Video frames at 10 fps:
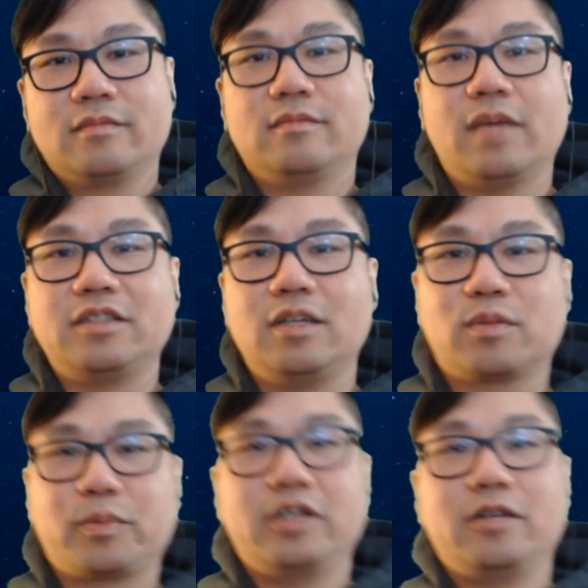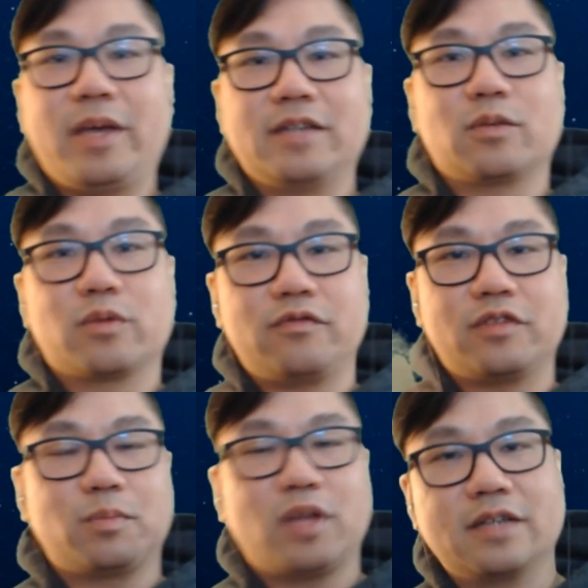My team's pretty amazing. We're in
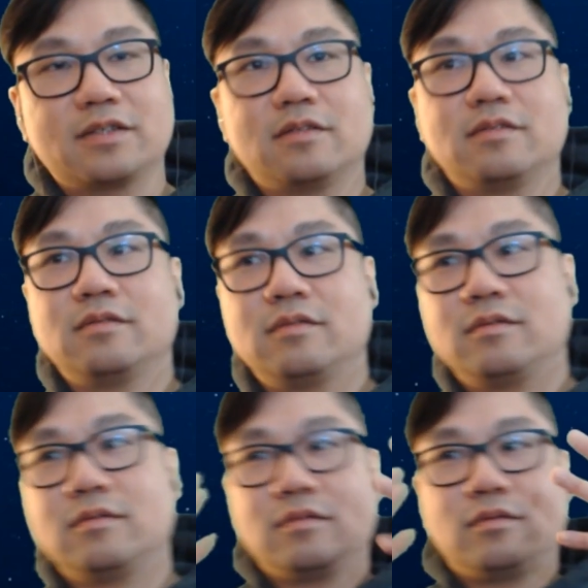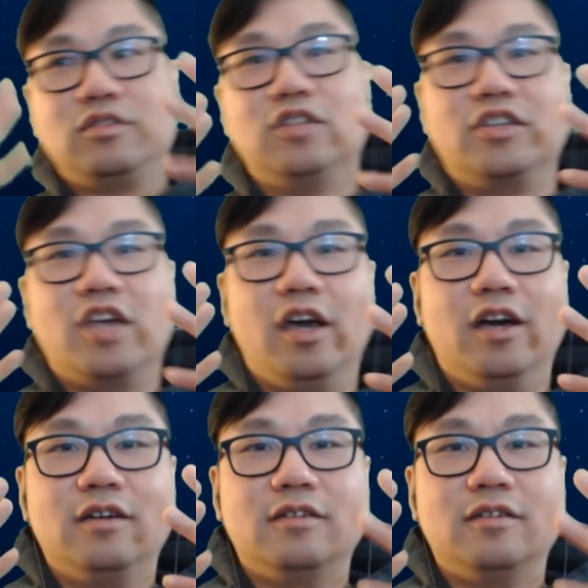5th place. Yeah.